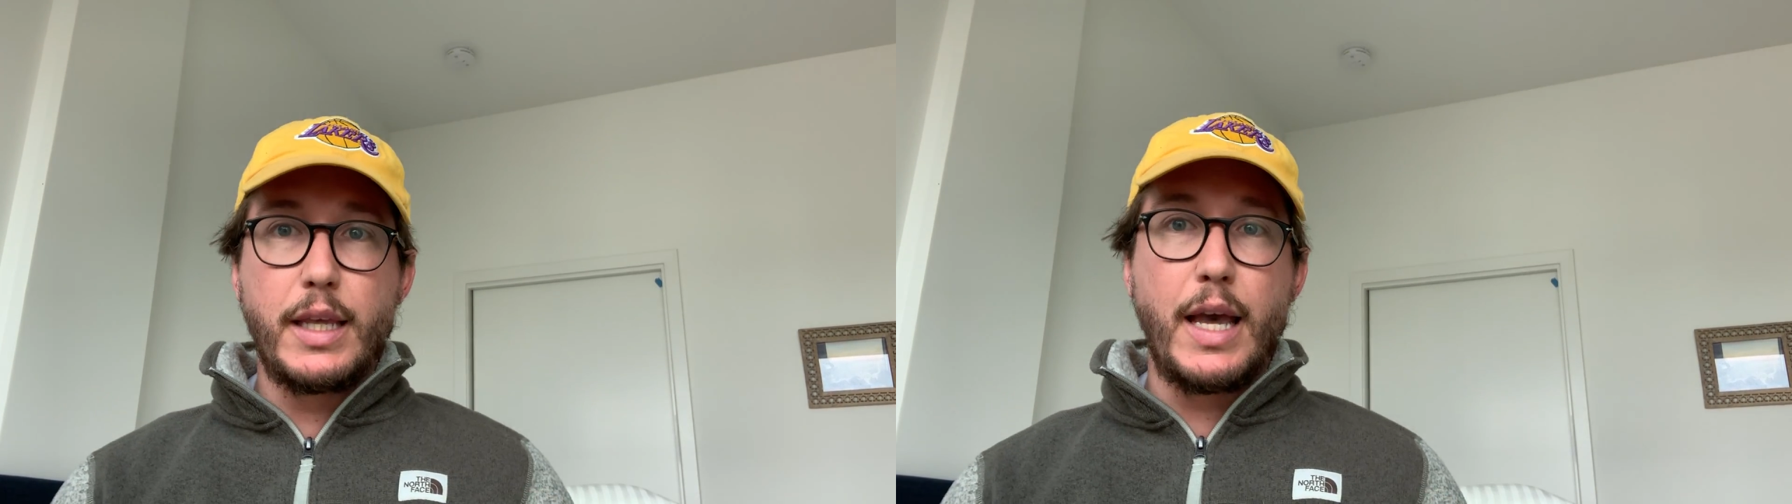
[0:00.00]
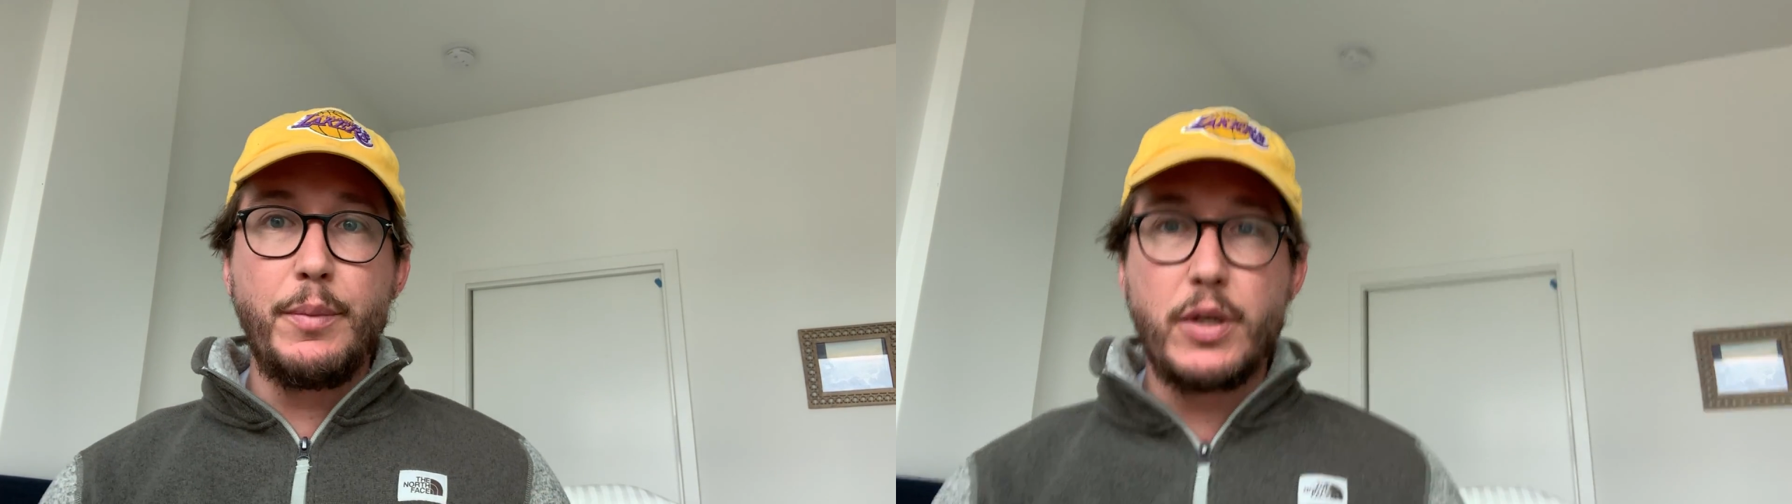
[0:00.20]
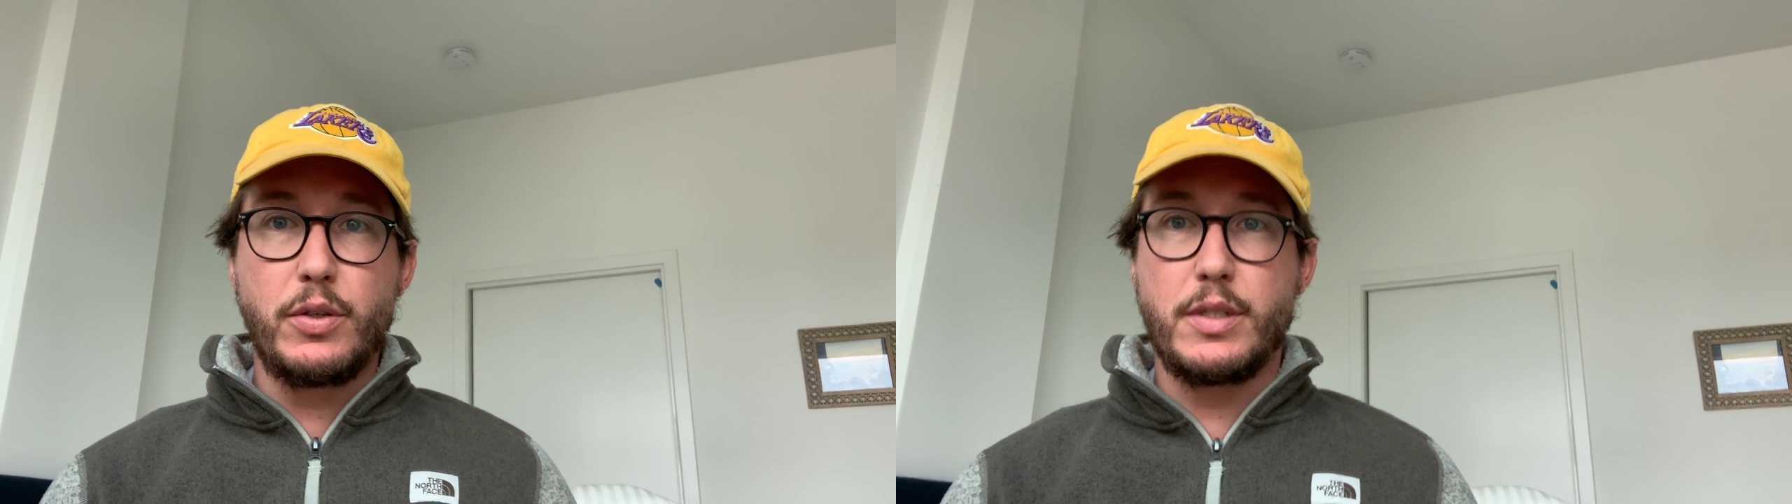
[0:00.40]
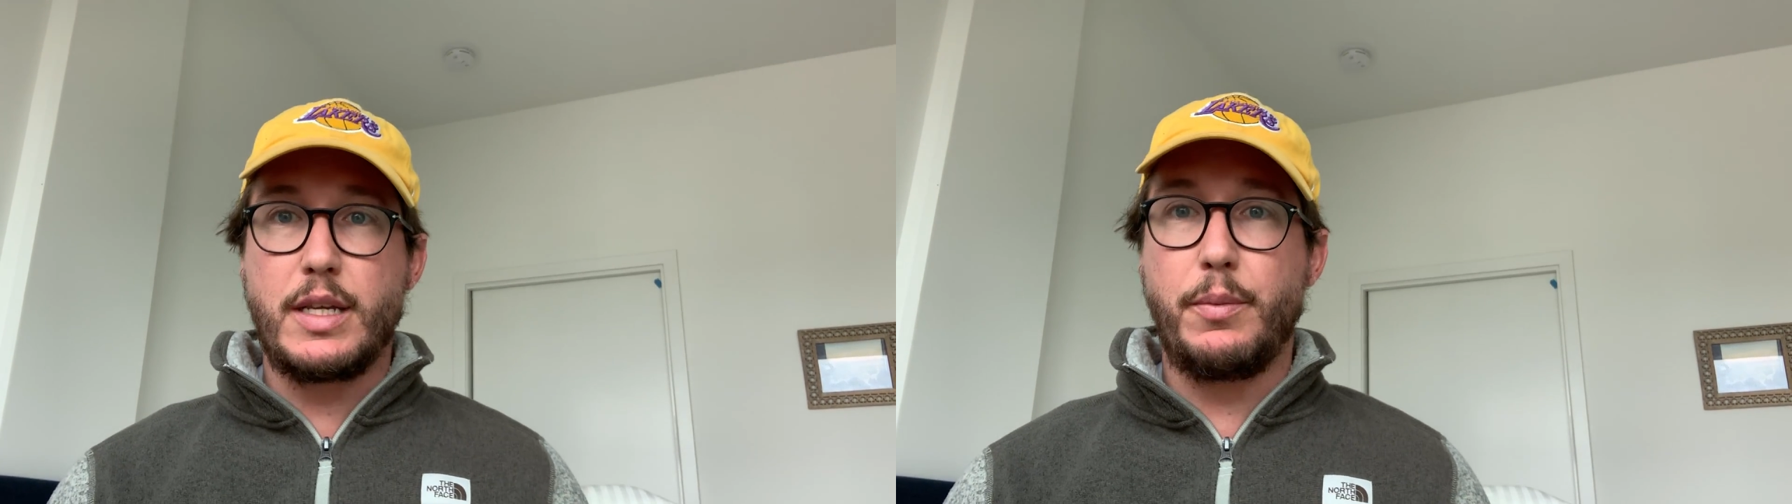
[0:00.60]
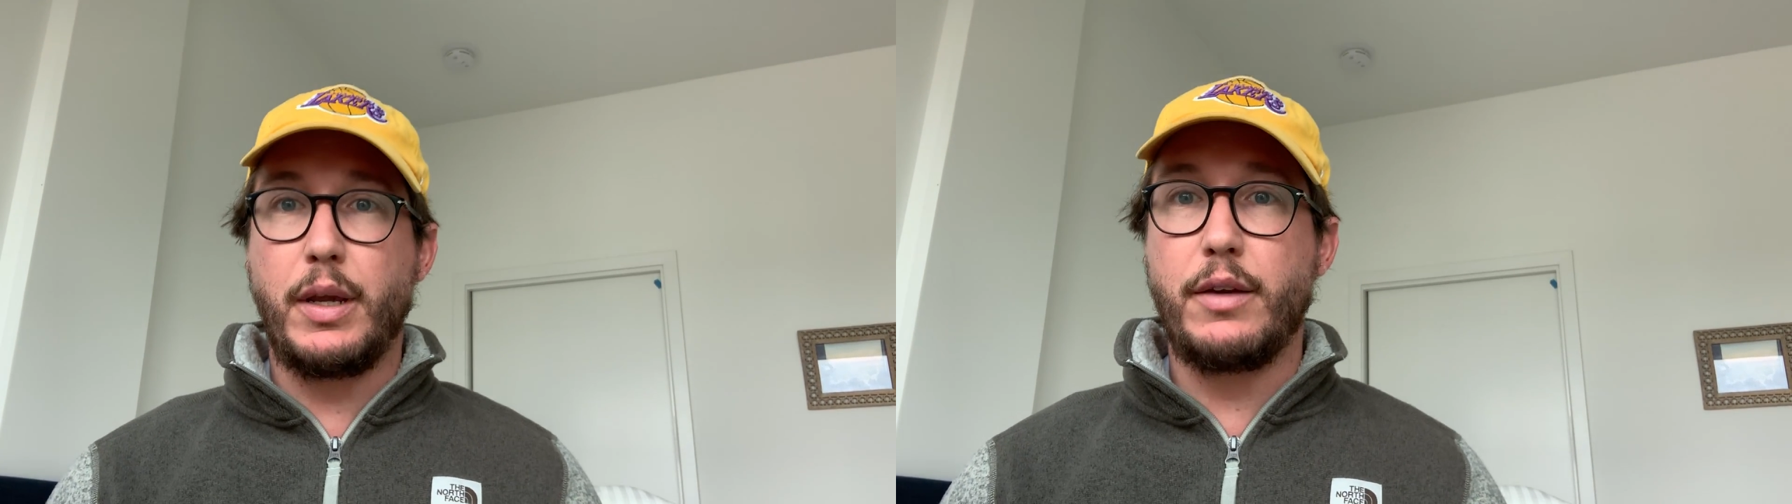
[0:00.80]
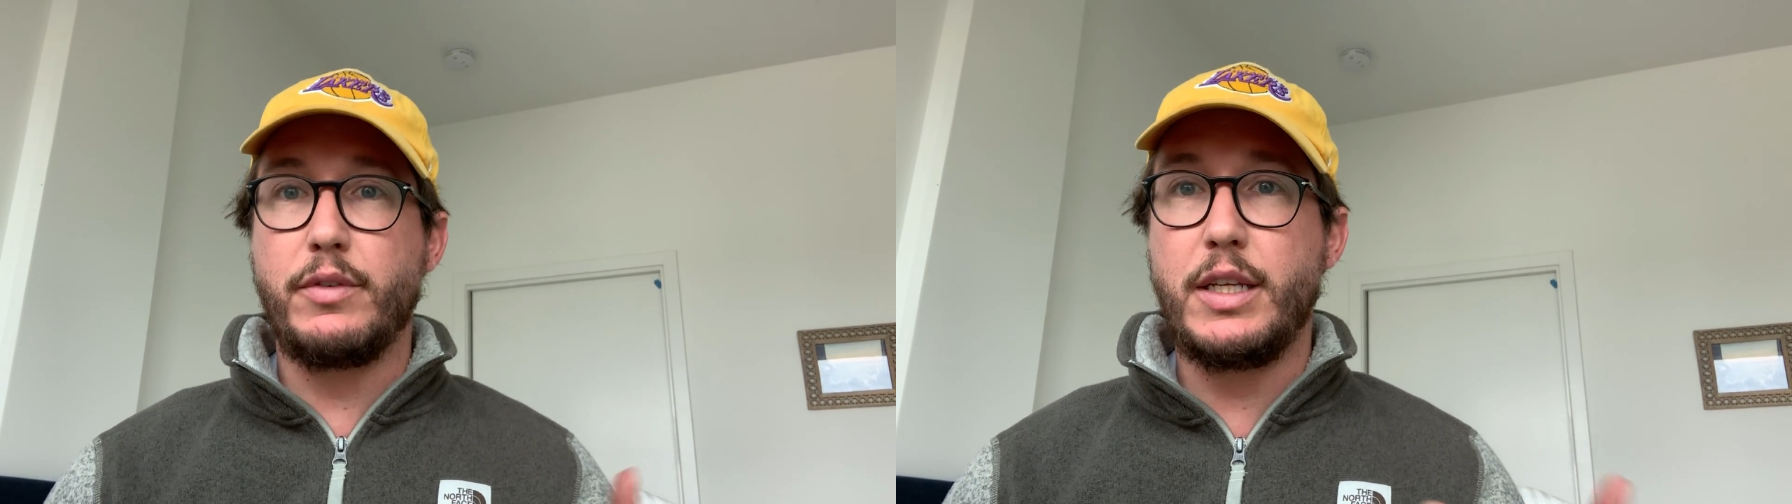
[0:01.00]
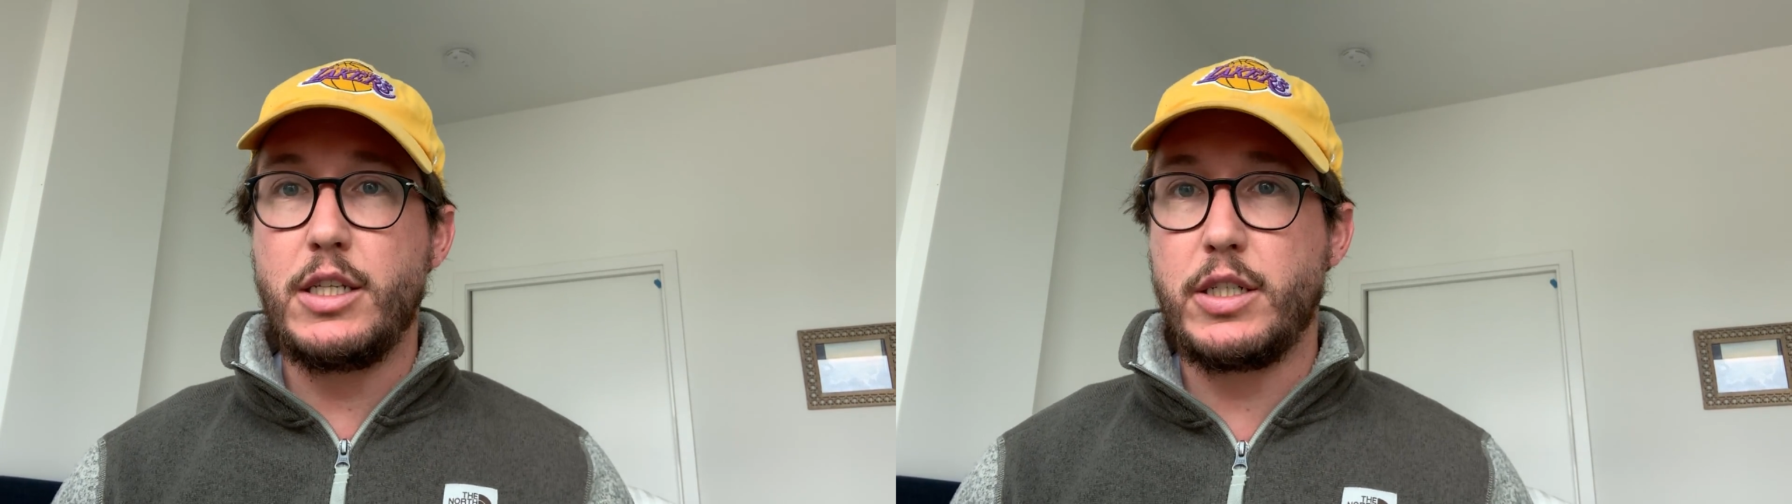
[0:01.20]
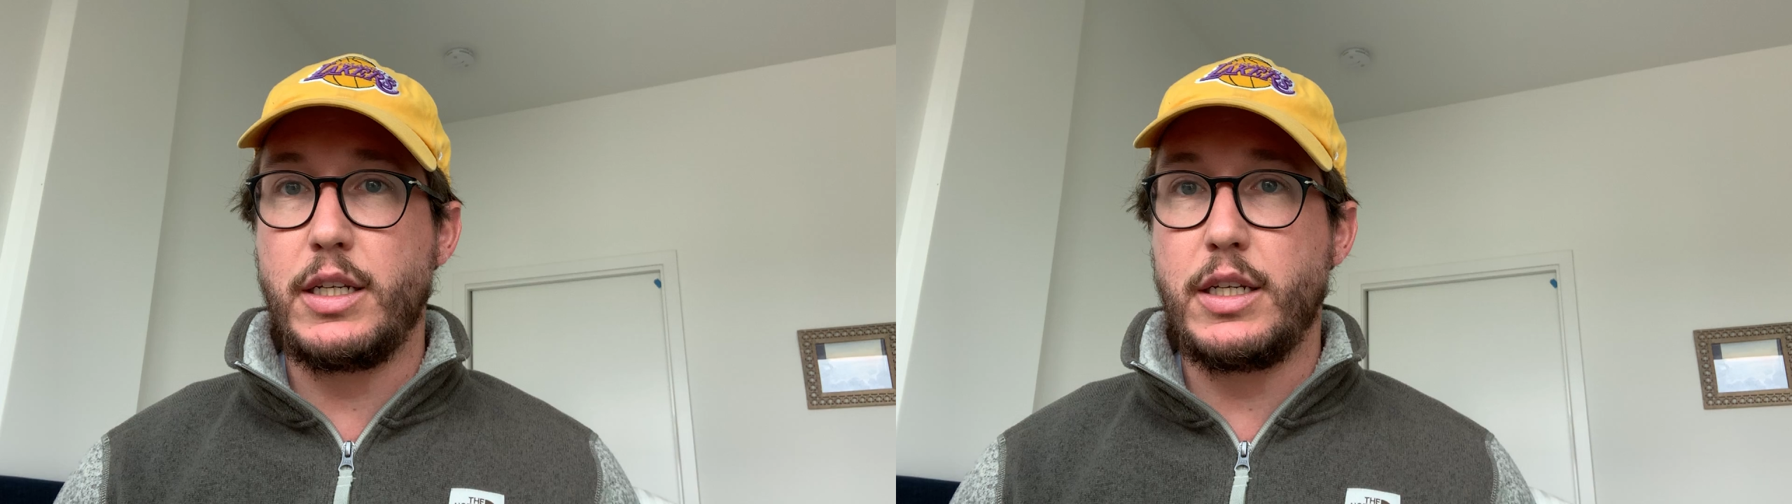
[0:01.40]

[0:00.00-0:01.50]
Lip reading: chemicals that may have leached